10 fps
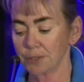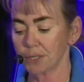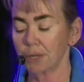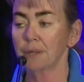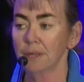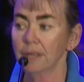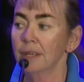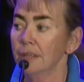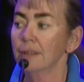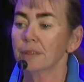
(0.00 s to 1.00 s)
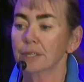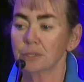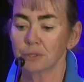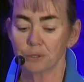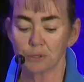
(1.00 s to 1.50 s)
So
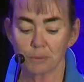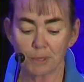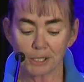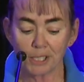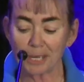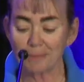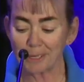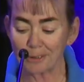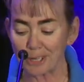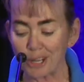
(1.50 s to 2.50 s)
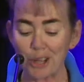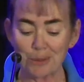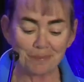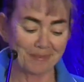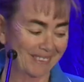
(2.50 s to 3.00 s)
thank you to my team that are at
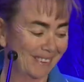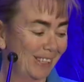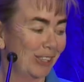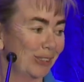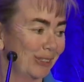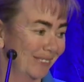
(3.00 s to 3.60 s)
home. Thank you.